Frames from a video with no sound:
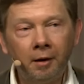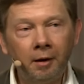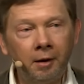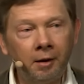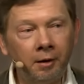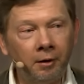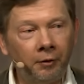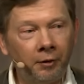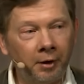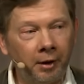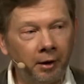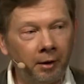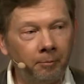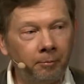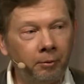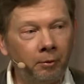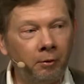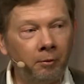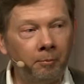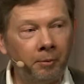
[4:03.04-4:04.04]
And then
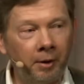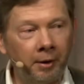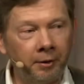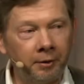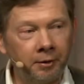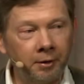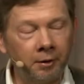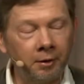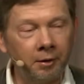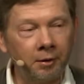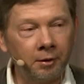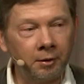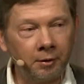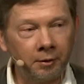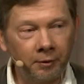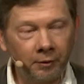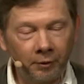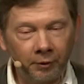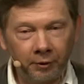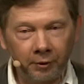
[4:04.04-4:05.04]
Paul Brunton
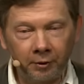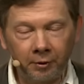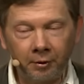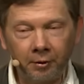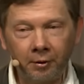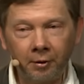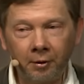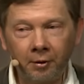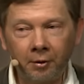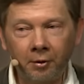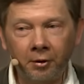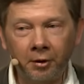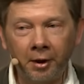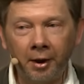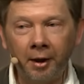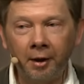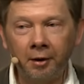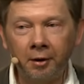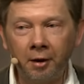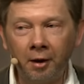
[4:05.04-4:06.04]

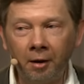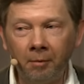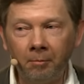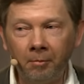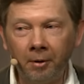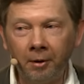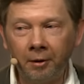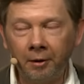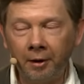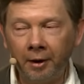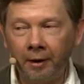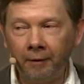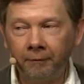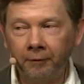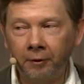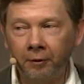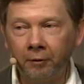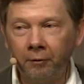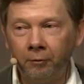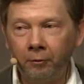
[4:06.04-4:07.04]
thanked him and
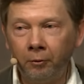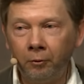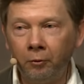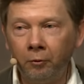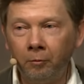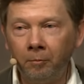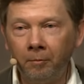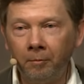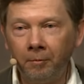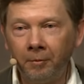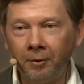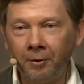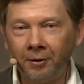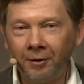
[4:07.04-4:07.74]
left the room.